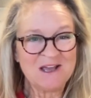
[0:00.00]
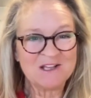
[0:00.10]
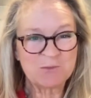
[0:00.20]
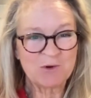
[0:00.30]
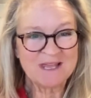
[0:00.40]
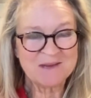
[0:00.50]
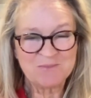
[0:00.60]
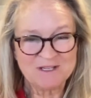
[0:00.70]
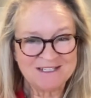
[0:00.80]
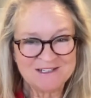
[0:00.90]
it's more
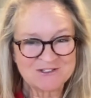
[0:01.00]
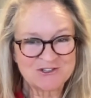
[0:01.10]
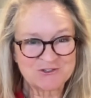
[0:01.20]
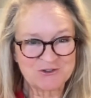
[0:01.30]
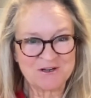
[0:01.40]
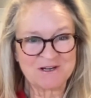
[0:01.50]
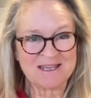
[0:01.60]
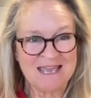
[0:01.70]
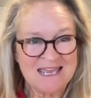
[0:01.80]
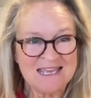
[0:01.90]
like building a
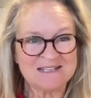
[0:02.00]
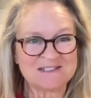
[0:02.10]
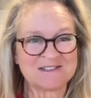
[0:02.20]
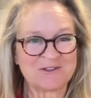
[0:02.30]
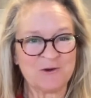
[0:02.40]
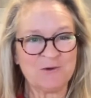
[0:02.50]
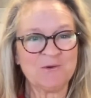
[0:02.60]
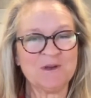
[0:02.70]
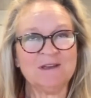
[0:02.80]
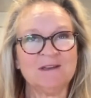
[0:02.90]
strong case
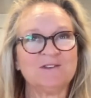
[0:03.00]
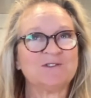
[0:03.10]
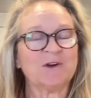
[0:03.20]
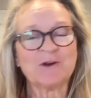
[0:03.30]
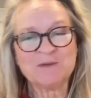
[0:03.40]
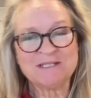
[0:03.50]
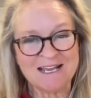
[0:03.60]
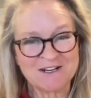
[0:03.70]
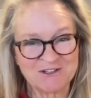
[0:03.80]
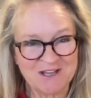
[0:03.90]
through
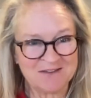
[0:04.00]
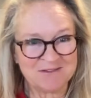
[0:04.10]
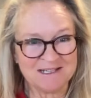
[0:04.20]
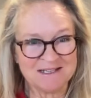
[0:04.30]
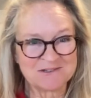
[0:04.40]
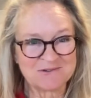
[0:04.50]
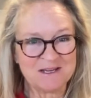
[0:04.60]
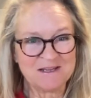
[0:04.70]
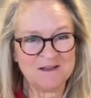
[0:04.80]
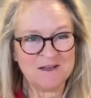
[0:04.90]
circumstantial evidence,
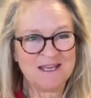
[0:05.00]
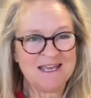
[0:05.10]
right?